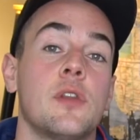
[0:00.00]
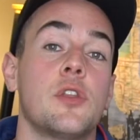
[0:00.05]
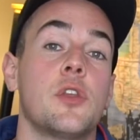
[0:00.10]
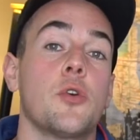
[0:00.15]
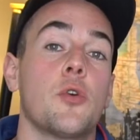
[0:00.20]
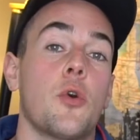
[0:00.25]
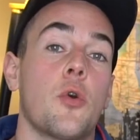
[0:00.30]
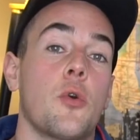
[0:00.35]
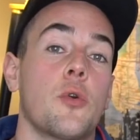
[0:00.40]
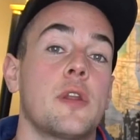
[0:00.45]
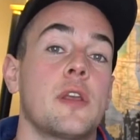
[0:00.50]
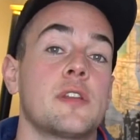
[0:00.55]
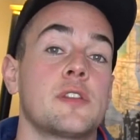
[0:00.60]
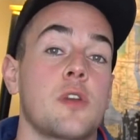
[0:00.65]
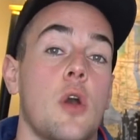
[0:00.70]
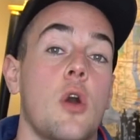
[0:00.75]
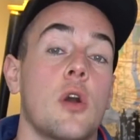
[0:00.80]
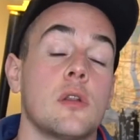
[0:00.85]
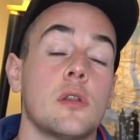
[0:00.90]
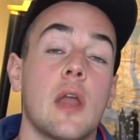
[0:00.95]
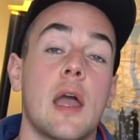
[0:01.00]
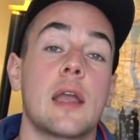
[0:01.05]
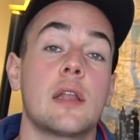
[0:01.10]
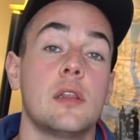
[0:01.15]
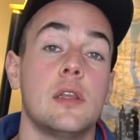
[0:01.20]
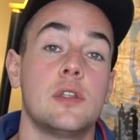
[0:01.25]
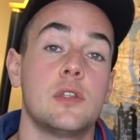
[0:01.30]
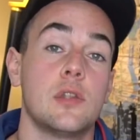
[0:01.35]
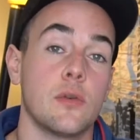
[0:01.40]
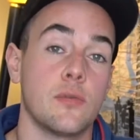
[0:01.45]
their earnings are
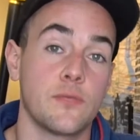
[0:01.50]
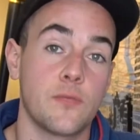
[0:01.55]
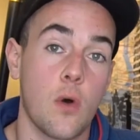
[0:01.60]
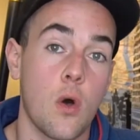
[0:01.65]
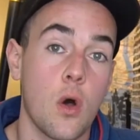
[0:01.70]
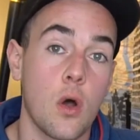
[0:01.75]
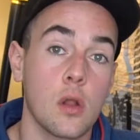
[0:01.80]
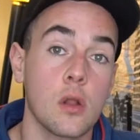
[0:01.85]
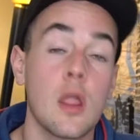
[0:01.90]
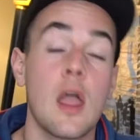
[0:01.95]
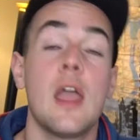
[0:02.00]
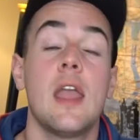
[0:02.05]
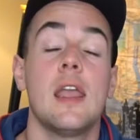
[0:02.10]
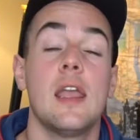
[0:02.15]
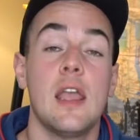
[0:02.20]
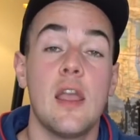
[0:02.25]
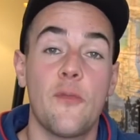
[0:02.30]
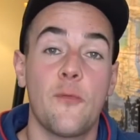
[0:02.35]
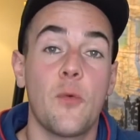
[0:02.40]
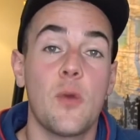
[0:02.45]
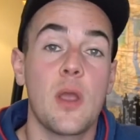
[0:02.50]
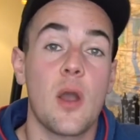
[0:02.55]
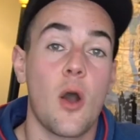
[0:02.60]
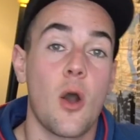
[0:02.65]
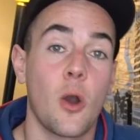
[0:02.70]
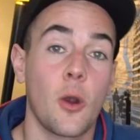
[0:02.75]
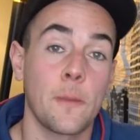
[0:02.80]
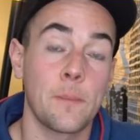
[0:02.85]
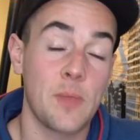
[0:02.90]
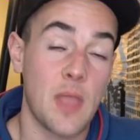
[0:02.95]
likely to fall if we
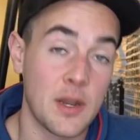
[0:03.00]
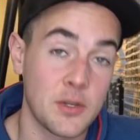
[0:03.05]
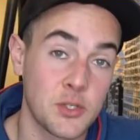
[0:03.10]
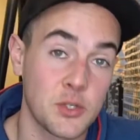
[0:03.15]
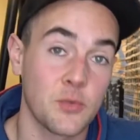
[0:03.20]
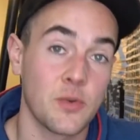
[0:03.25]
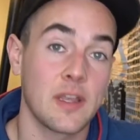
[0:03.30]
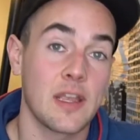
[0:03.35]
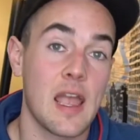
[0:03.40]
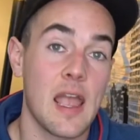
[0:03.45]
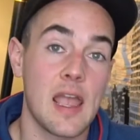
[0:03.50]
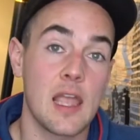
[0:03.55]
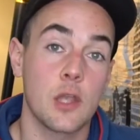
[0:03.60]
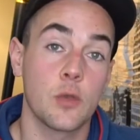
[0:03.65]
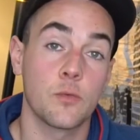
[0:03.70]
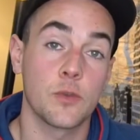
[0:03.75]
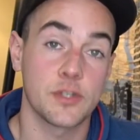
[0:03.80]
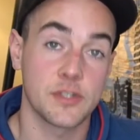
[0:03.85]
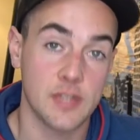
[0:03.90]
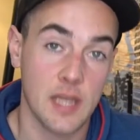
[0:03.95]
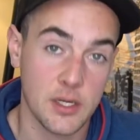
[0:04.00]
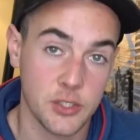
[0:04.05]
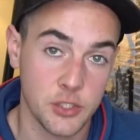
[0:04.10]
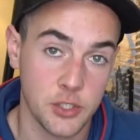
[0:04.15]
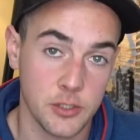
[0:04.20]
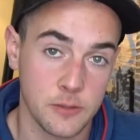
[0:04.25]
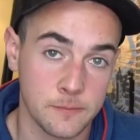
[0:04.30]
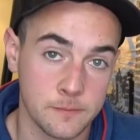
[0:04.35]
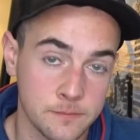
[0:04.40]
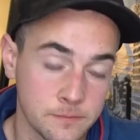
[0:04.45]
are entering a
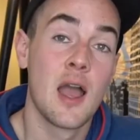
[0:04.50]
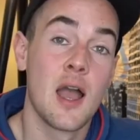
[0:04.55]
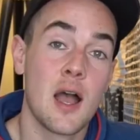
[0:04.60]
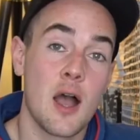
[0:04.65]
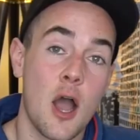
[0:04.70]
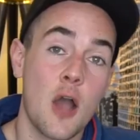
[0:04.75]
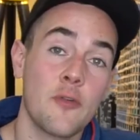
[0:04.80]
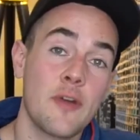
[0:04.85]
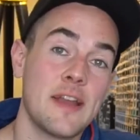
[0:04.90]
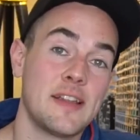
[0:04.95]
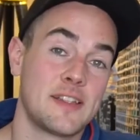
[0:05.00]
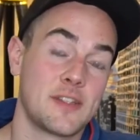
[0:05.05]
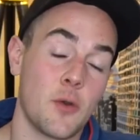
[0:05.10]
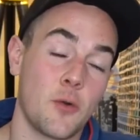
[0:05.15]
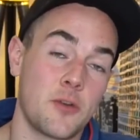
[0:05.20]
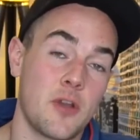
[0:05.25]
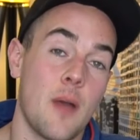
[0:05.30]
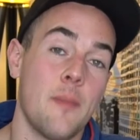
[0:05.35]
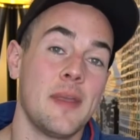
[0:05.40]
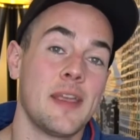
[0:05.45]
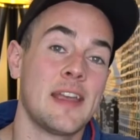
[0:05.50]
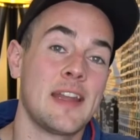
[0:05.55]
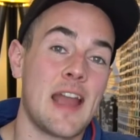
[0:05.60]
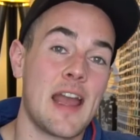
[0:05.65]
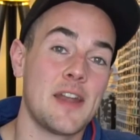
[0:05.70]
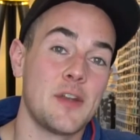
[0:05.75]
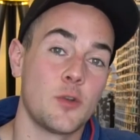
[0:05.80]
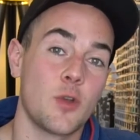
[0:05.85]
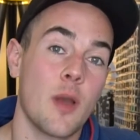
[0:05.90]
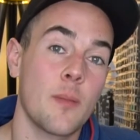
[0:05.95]
recession. All right, so coming in
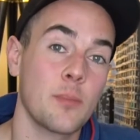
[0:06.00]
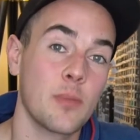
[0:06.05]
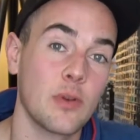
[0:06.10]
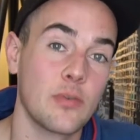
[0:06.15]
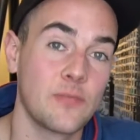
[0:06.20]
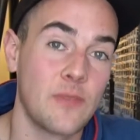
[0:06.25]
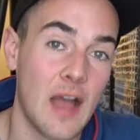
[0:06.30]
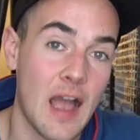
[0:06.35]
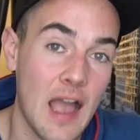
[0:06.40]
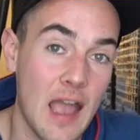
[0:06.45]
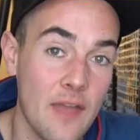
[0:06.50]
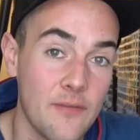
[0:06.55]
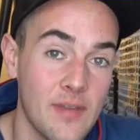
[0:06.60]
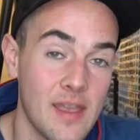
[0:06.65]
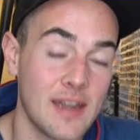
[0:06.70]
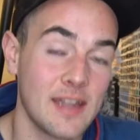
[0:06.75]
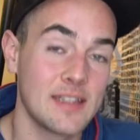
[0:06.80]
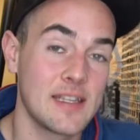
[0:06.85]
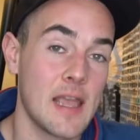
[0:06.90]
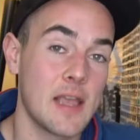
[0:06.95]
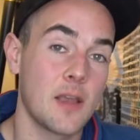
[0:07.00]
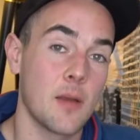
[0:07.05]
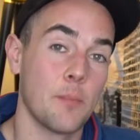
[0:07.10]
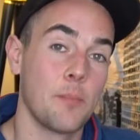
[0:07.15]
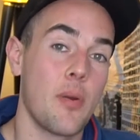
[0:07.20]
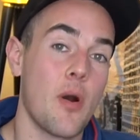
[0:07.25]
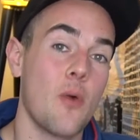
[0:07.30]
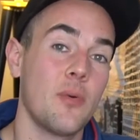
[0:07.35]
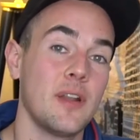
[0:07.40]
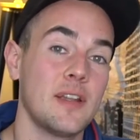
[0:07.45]
at number 5, it is a
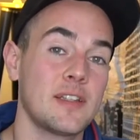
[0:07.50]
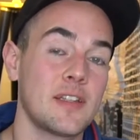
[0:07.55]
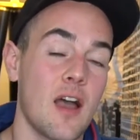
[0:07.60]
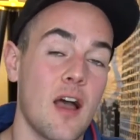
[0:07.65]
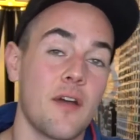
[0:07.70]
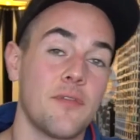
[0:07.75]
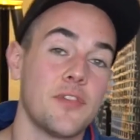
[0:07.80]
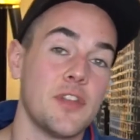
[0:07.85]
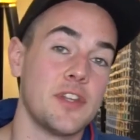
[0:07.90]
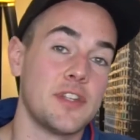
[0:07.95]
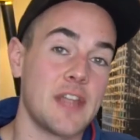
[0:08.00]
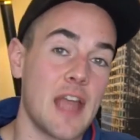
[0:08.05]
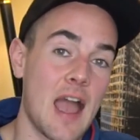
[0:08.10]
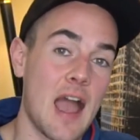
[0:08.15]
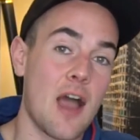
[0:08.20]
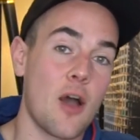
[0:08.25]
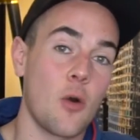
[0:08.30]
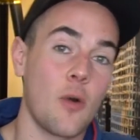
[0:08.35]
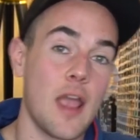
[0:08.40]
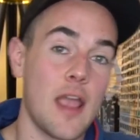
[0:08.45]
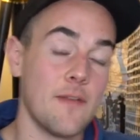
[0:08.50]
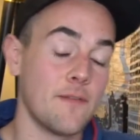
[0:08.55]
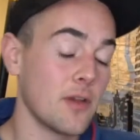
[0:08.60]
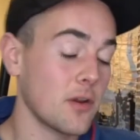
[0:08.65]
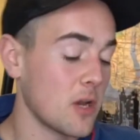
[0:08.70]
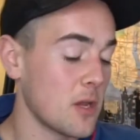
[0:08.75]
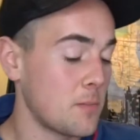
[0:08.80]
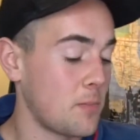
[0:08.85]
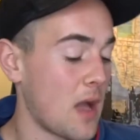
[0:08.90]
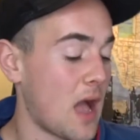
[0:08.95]
component of the Dow, a
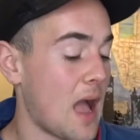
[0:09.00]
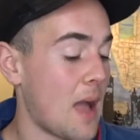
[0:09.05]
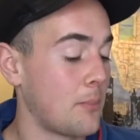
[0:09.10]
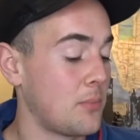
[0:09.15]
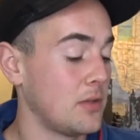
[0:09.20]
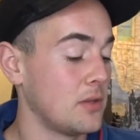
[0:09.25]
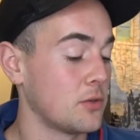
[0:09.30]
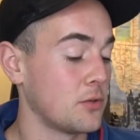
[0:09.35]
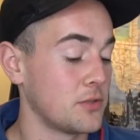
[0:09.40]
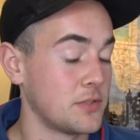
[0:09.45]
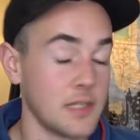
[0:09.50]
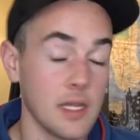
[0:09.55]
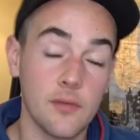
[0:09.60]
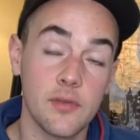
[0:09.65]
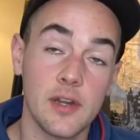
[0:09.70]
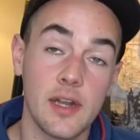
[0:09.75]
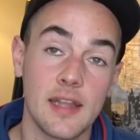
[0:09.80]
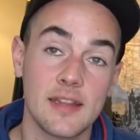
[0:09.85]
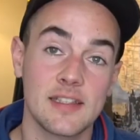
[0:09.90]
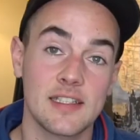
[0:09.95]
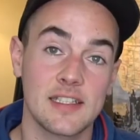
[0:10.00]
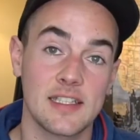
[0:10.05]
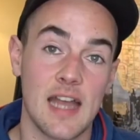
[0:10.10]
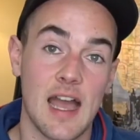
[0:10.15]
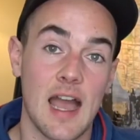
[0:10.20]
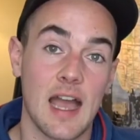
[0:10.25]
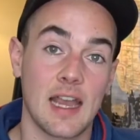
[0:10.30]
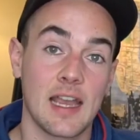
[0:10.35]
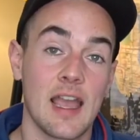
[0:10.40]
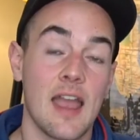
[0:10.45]
very popular dividend
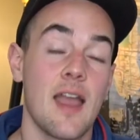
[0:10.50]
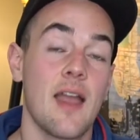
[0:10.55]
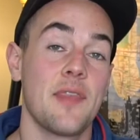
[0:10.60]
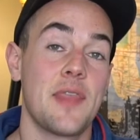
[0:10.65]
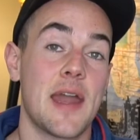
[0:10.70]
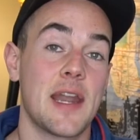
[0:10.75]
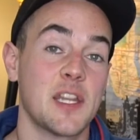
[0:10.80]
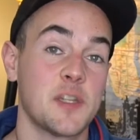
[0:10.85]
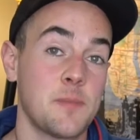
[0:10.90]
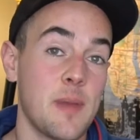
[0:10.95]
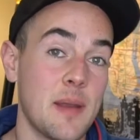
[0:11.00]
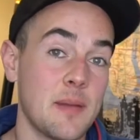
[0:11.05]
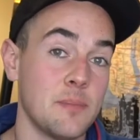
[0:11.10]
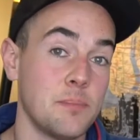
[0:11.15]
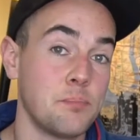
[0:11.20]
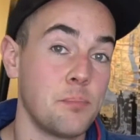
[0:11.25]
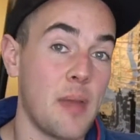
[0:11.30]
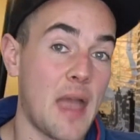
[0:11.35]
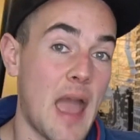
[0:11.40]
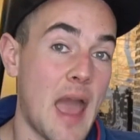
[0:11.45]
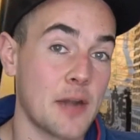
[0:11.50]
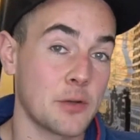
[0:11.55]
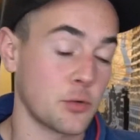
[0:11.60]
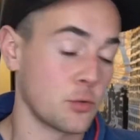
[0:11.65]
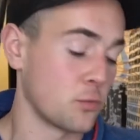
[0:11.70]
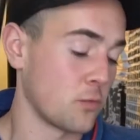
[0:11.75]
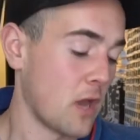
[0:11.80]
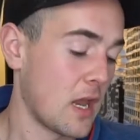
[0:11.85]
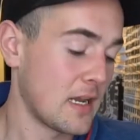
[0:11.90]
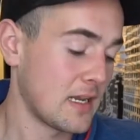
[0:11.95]
stock that has been
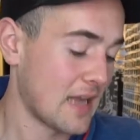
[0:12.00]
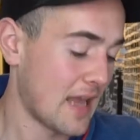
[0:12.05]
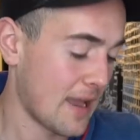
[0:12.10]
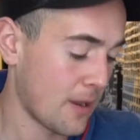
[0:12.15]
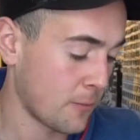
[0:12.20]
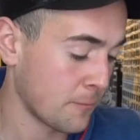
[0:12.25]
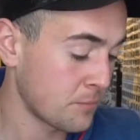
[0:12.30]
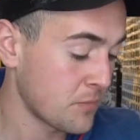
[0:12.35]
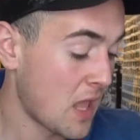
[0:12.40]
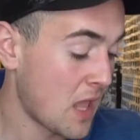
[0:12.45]
battered right now,